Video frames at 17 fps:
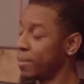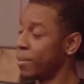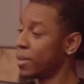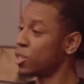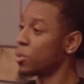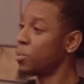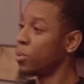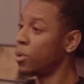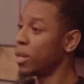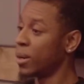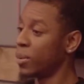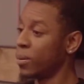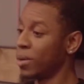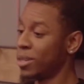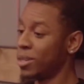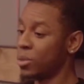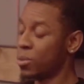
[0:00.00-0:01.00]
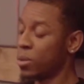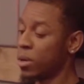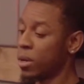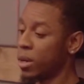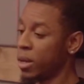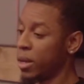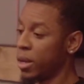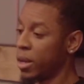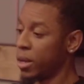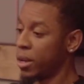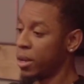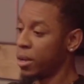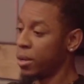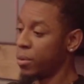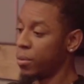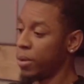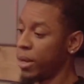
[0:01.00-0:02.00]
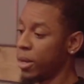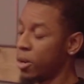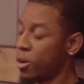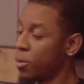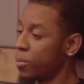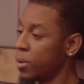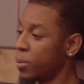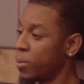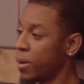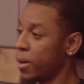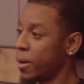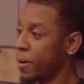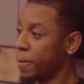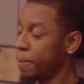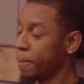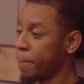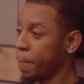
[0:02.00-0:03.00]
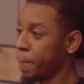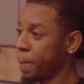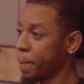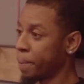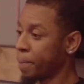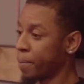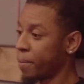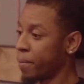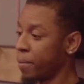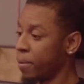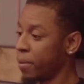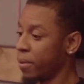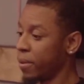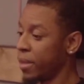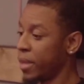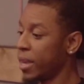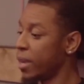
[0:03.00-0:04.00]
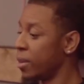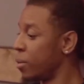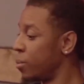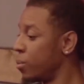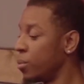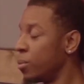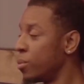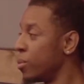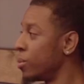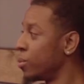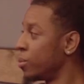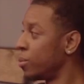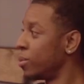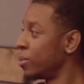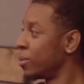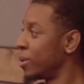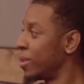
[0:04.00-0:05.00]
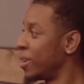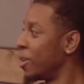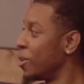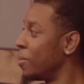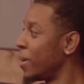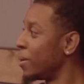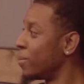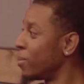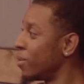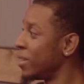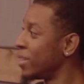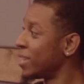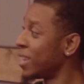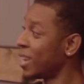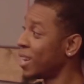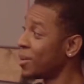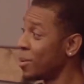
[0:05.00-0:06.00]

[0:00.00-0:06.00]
my support network is what really helped me. But yeah, we'll go back more into that.